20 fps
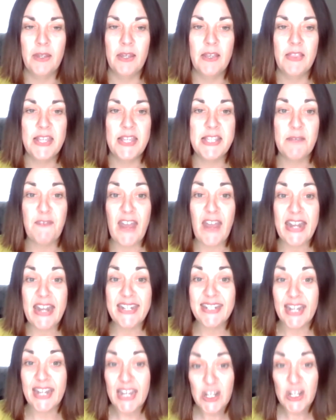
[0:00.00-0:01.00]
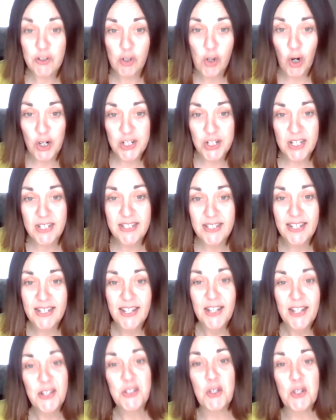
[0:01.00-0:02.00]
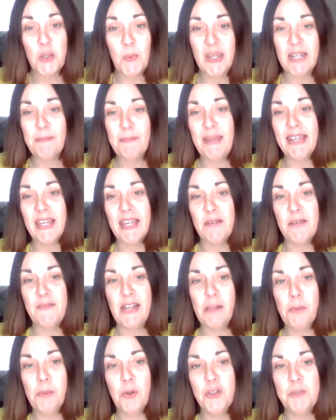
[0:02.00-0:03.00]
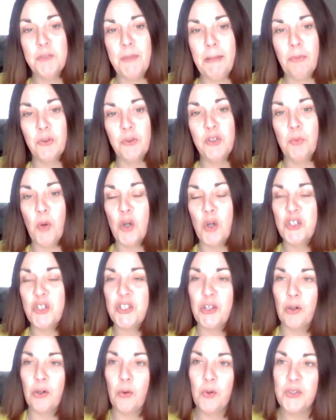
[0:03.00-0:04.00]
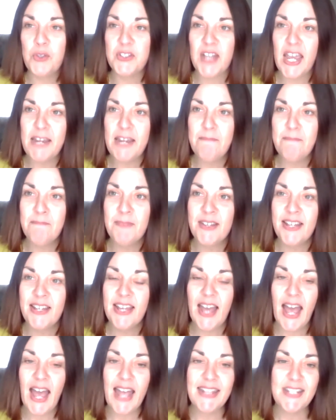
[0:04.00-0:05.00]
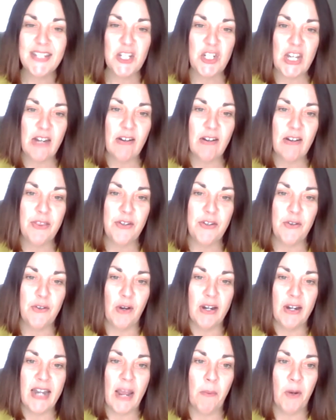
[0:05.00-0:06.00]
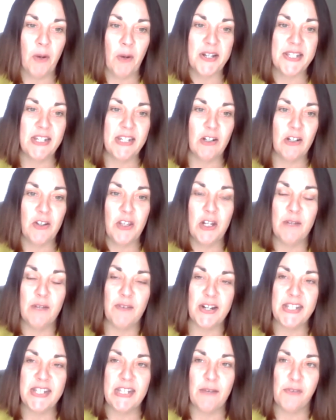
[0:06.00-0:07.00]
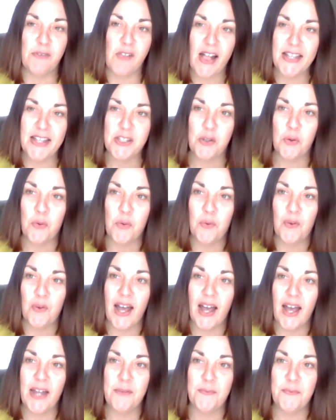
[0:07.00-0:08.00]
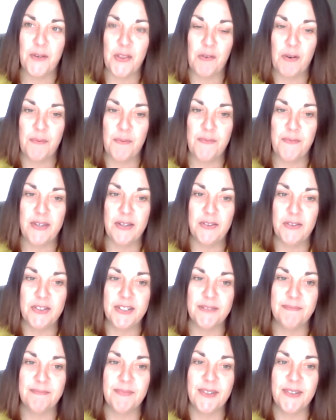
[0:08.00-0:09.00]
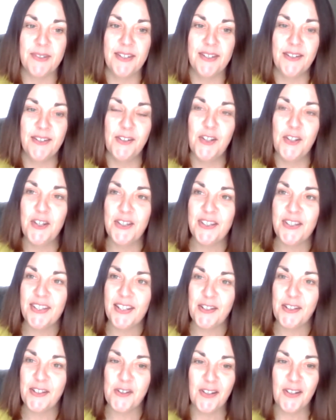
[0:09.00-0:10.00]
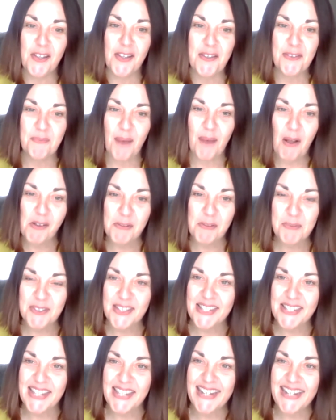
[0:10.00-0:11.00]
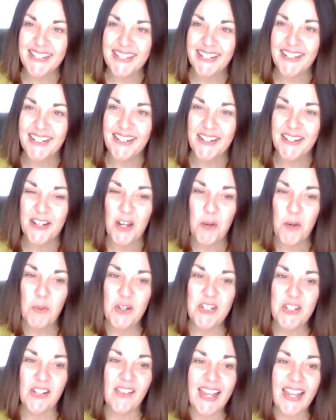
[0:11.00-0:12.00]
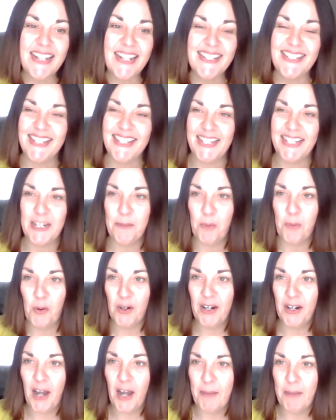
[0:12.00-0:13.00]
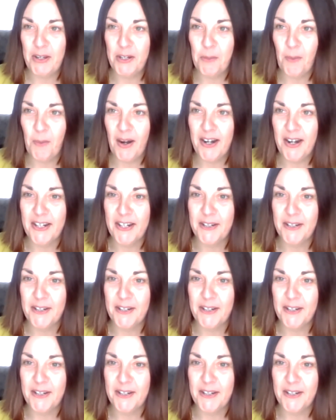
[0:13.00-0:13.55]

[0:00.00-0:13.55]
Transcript: This event is recorded so that we can make it available to people to watch in their own time and to share it through our networks here at the University of Glasgow and further afield. Luke and Conleth, welcome to the Centre. We're delighted to hear more about your work.